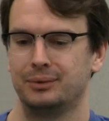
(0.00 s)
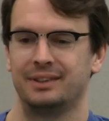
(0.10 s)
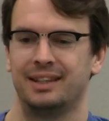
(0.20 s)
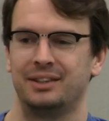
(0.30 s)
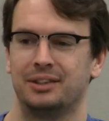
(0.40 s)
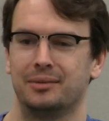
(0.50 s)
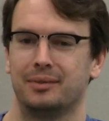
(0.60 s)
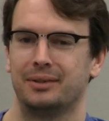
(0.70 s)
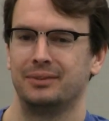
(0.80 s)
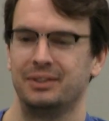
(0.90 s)
use SAGE in
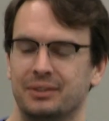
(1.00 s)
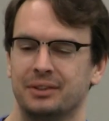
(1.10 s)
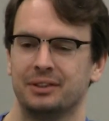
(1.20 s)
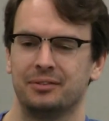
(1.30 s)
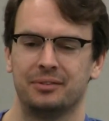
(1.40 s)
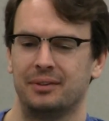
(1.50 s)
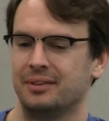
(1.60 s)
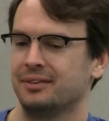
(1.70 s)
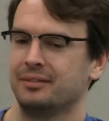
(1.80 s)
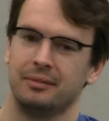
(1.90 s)
my research
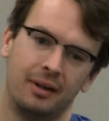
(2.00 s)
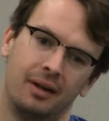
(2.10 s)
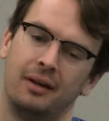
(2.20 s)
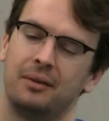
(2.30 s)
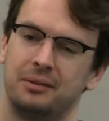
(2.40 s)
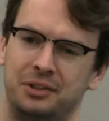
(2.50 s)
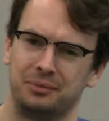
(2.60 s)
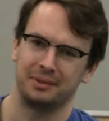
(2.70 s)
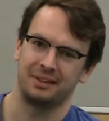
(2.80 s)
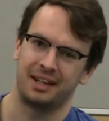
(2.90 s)
on
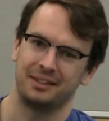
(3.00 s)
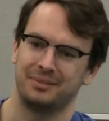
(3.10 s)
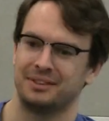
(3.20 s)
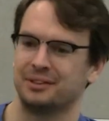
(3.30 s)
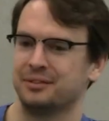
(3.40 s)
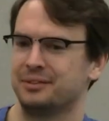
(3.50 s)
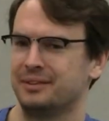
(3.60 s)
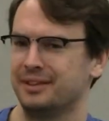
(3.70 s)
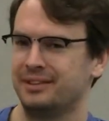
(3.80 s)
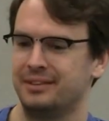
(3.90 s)
geometric aspects of
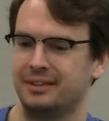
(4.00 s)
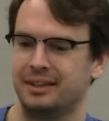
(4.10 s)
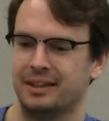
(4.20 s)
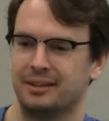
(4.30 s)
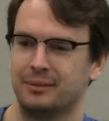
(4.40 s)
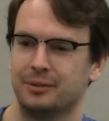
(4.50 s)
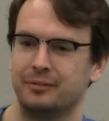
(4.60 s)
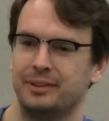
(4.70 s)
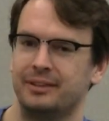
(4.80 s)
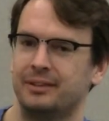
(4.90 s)
string theory and quantum
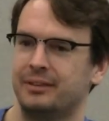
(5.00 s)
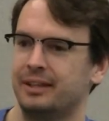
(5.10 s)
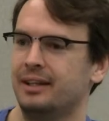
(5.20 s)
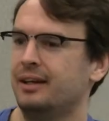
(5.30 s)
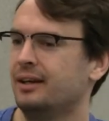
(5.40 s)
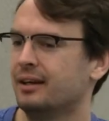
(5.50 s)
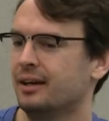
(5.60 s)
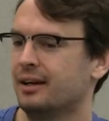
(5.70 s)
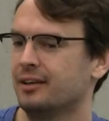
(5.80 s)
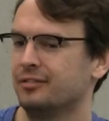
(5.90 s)
field theory.
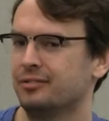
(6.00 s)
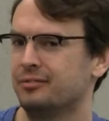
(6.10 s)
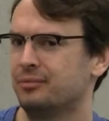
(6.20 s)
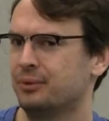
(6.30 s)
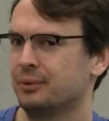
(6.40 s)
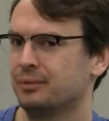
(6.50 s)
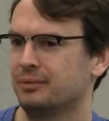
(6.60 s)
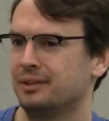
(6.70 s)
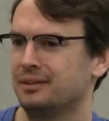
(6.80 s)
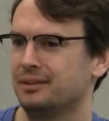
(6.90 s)
I've
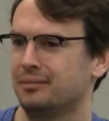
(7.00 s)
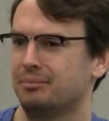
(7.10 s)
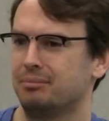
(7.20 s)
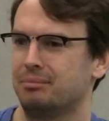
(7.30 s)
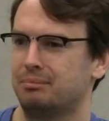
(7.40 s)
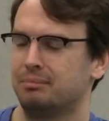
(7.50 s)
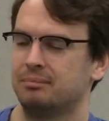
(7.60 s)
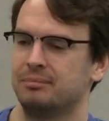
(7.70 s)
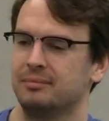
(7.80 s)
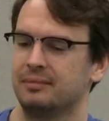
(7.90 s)
written
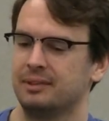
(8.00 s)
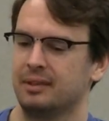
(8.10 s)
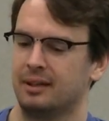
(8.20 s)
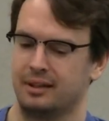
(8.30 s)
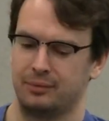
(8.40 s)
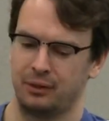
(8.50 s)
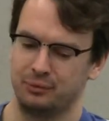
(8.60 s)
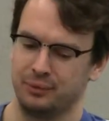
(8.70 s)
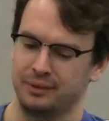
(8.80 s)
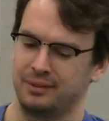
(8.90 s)
um,
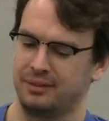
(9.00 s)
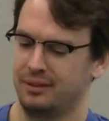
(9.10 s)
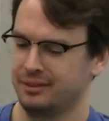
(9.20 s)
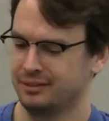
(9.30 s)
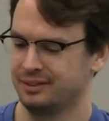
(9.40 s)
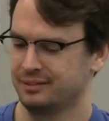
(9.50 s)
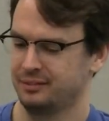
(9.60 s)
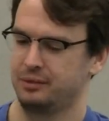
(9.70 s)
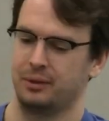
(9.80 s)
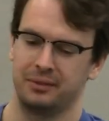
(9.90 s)
I've worked on
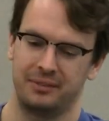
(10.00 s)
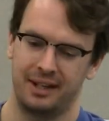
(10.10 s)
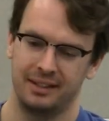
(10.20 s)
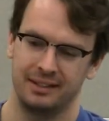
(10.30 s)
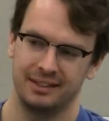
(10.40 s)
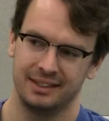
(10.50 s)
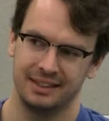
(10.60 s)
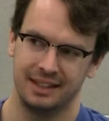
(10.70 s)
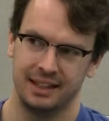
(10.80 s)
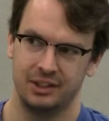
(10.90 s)
Tiger ideas in
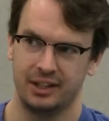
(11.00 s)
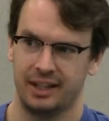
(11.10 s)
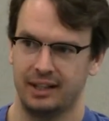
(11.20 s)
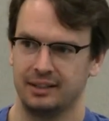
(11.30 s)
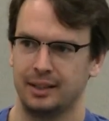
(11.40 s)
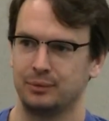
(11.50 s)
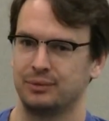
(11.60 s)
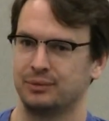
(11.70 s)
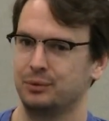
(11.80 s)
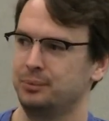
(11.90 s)
Sage and some of
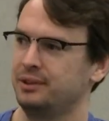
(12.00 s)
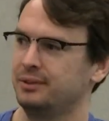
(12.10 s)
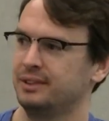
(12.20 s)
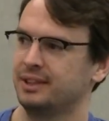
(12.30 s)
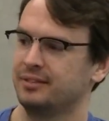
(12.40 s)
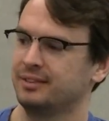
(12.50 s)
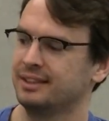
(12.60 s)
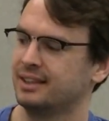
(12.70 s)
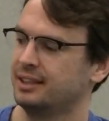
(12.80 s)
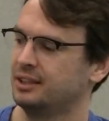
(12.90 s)
the group series stuff in
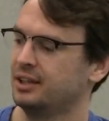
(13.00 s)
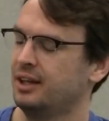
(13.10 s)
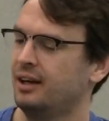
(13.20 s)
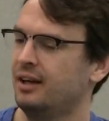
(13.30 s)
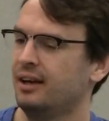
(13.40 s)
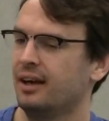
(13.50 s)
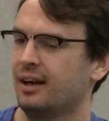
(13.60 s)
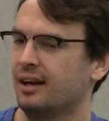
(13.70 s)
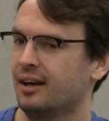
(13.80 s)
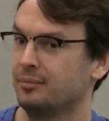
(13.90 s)
Sage.
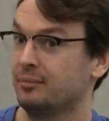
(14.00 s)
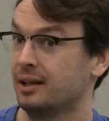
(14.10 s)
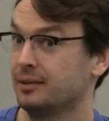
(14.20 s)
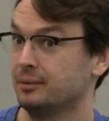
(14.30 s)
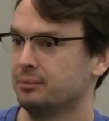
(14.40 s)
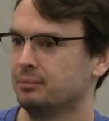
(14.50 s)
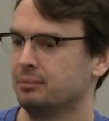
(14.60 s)
Um, I'm